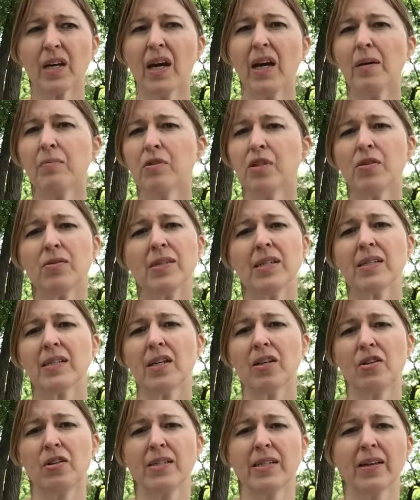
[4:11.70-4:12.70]
up to
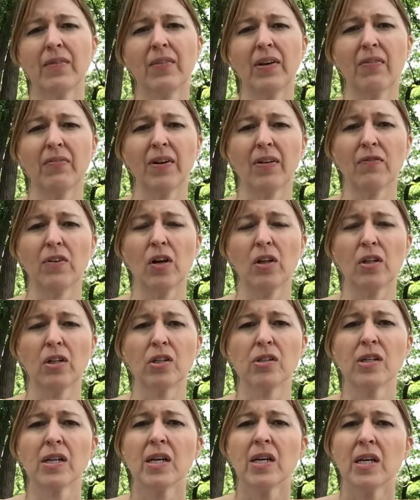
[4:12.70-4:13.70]

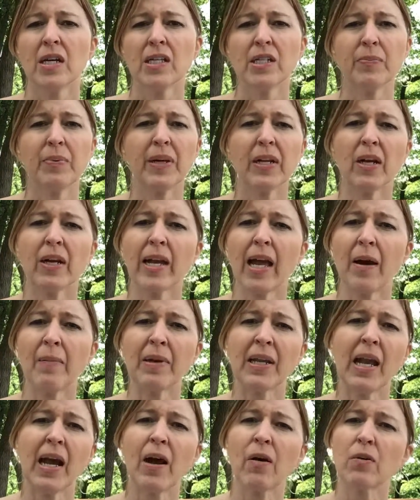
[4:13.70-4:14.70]
$675, depending on how
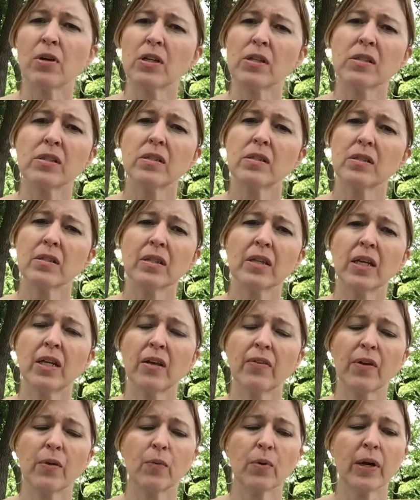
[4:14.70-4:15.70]
many hours
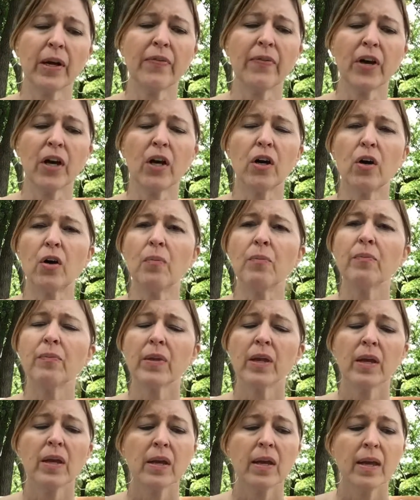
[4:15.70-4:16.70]
that we're in the home.
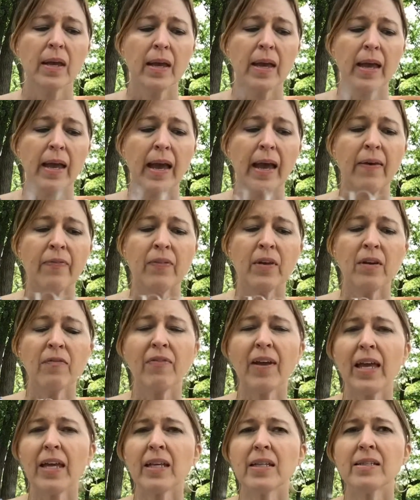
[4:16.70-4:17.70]
And then
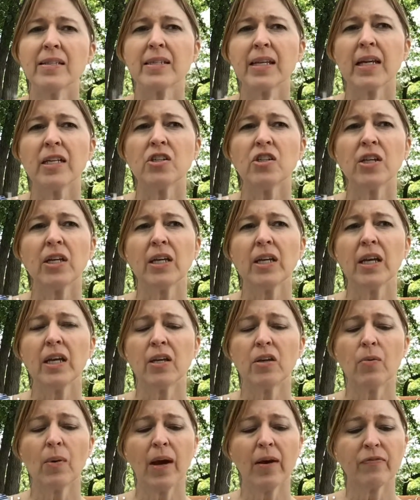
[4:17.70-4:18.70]
vacant staging,
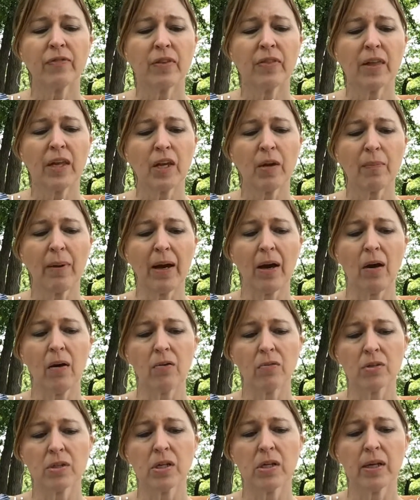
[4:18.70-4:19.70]
you have to think
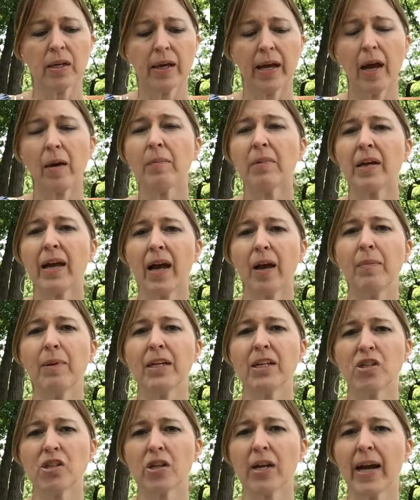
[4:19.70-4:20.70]
about how
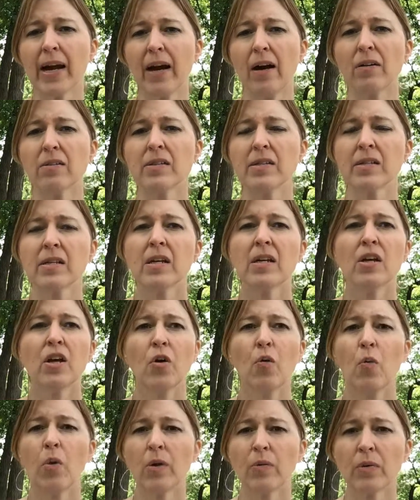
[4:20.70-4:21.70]
big is your house,
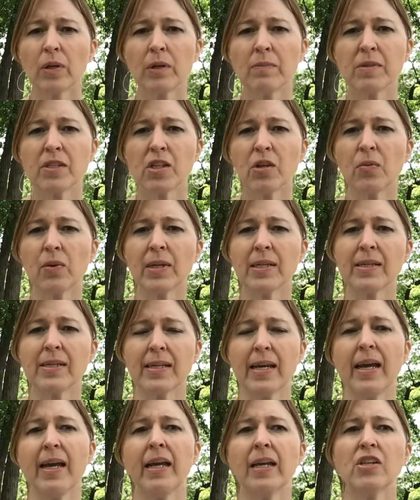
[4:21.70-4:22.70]
what rooms do you want to
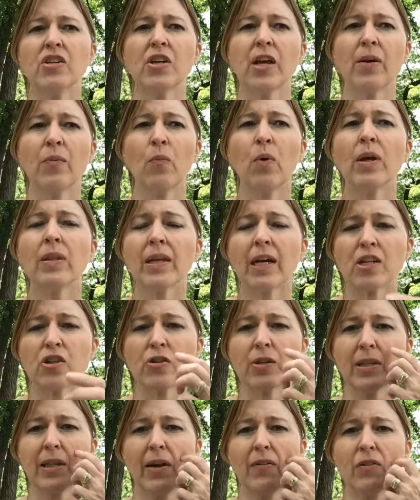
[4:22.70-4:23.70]
stage, and what
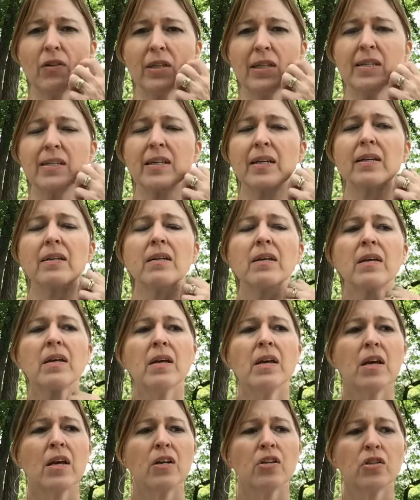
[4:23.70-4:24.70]
luxury level is it.
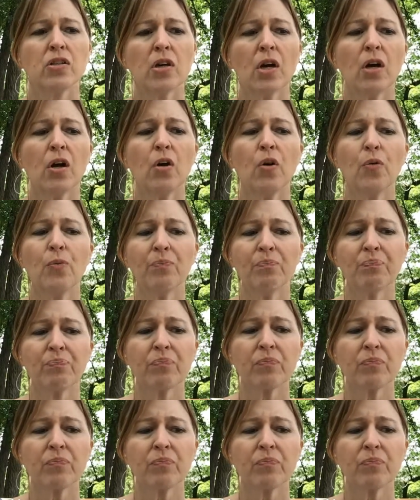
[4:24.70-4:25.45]
So